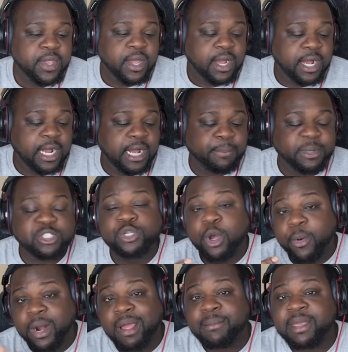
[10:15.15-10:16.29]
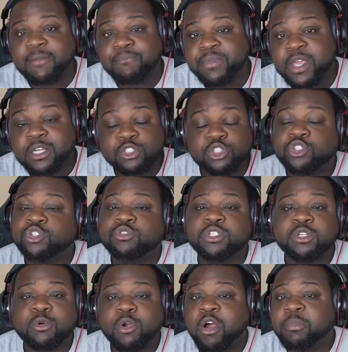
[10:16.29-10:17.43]
but you know what I mean. She's choosing
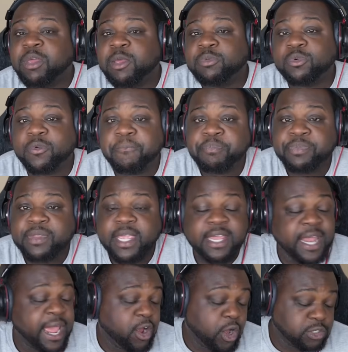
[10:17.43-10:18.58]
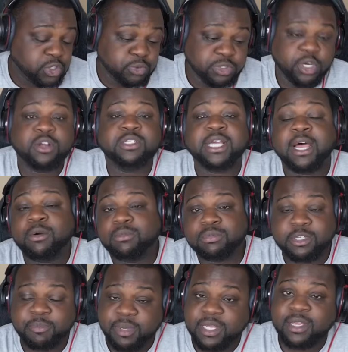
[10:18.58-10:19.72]
the wrong people, and that also turns out
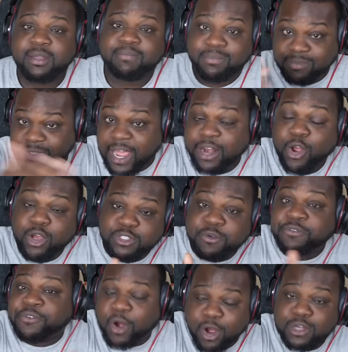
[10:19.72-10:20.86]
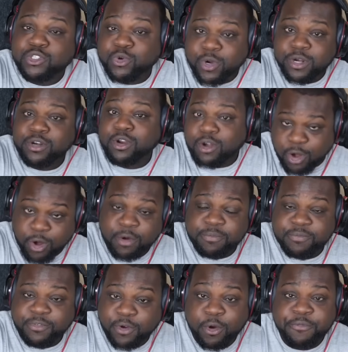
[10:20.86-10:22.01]
to be, that also falls on
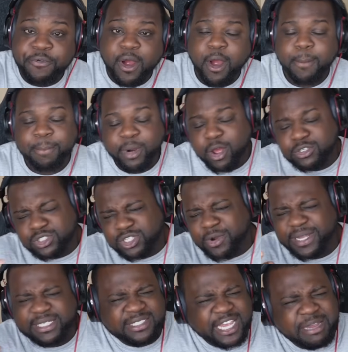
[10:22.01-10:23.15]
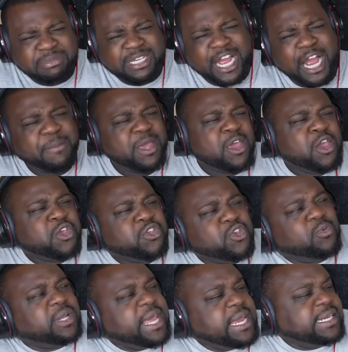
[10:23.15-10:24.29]
her fault. But also at the same time, you
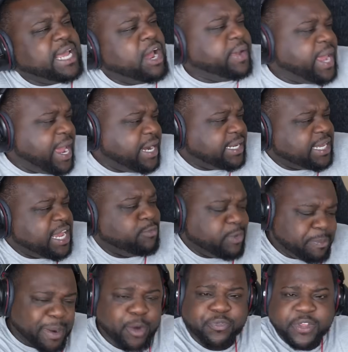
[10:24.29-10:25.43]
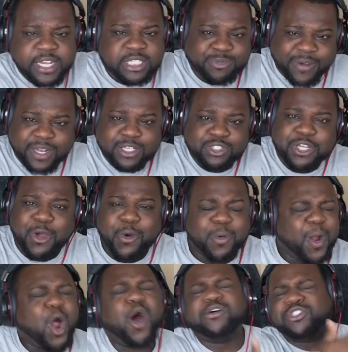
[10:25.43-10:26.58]
laid down and had a kid with both of these fellas. So
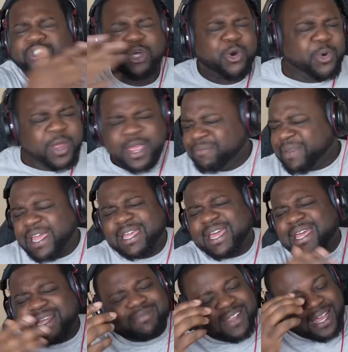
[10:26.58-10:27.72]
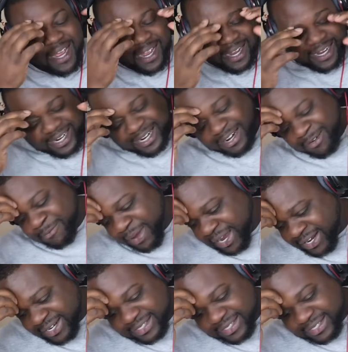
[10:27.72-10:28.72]
also, like, oh man,